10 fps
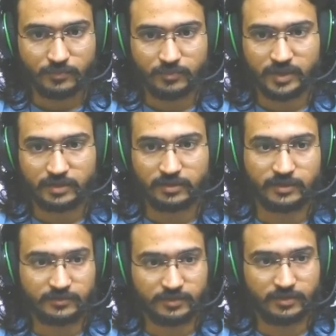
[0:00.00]
but
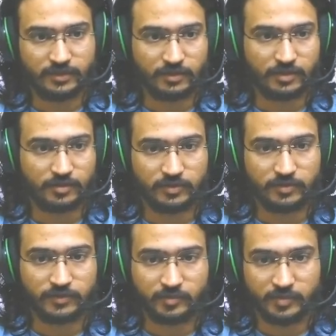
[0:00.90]
let's say there are a couple
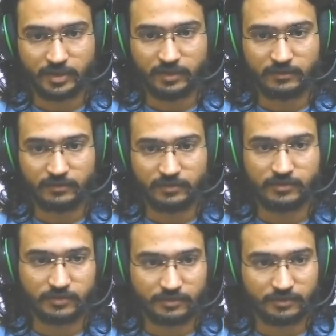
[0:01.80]
of empty lines
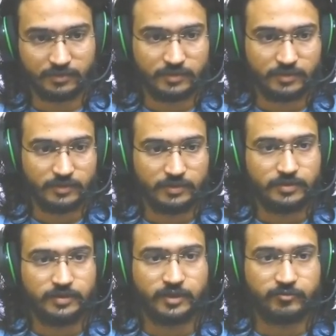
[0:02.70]
here,
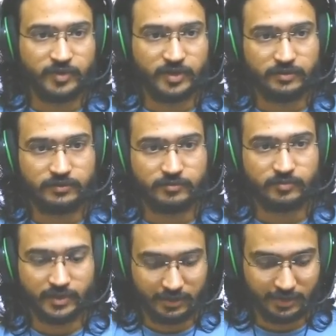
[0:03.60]
that means
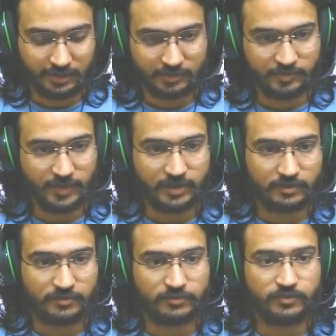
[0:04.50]
my expect
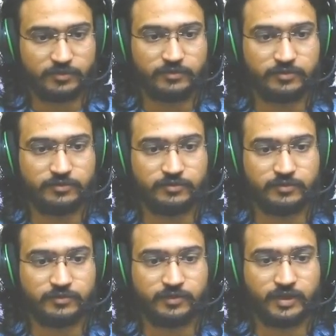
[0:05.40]
should
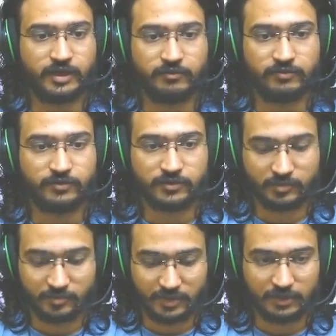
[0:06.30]
also have those
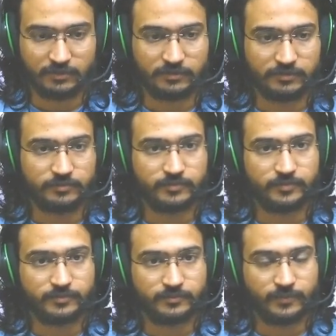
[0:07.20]
empty lines.
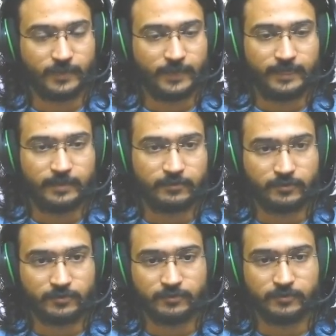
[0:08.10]

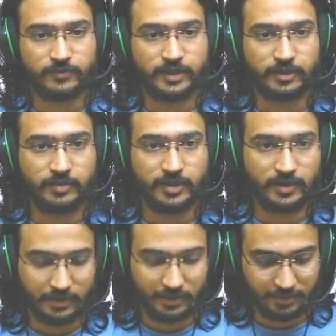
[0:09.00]
So that will
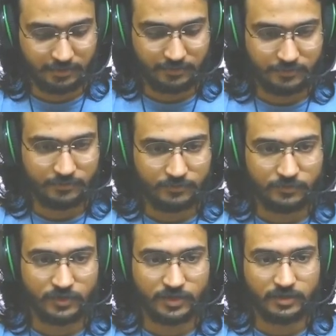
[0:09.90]
be
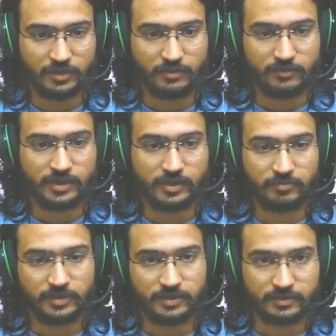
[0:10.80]
gen env
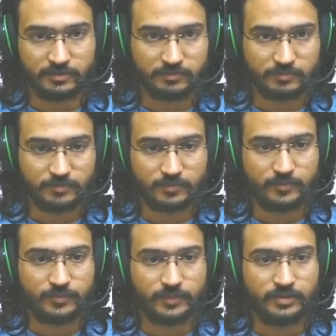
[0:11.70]
template.
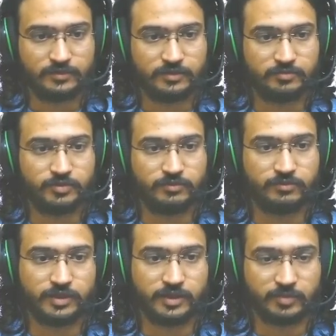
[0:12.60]
Let's just put
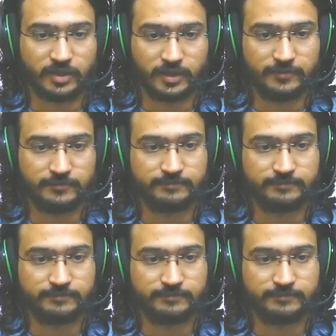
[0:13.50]
one empty line.